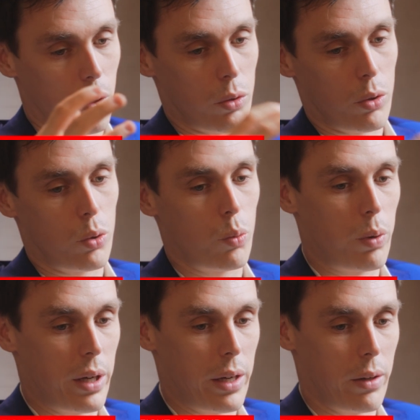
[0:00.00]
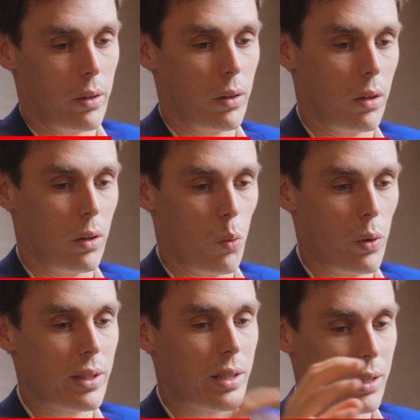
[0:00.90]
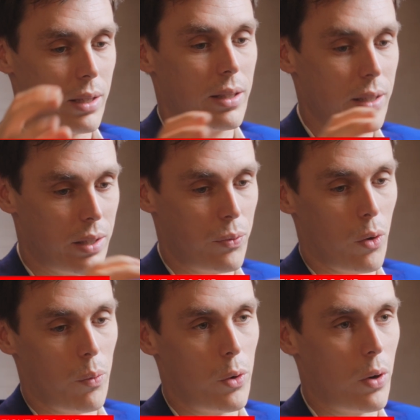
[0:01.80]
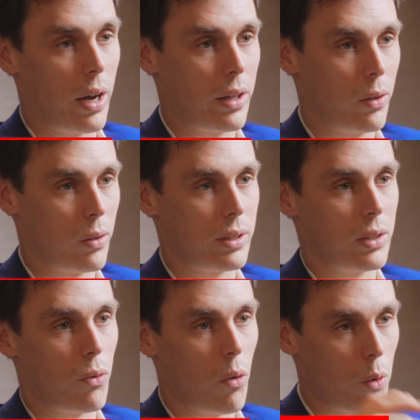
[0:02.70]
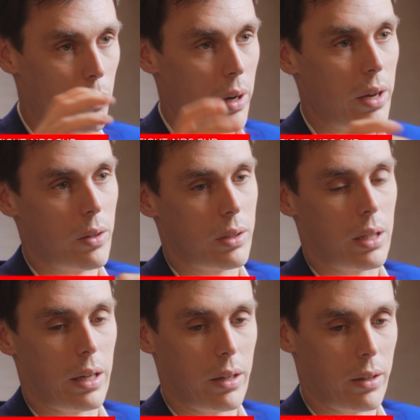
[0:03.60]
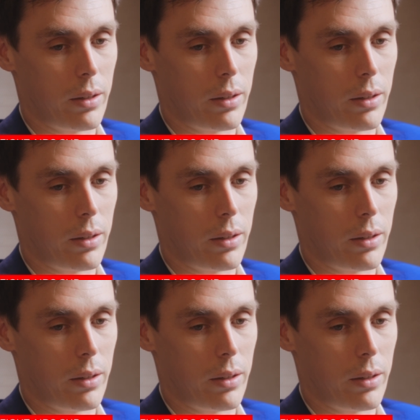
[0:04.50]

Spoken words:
also to play with these former idols, these former players like,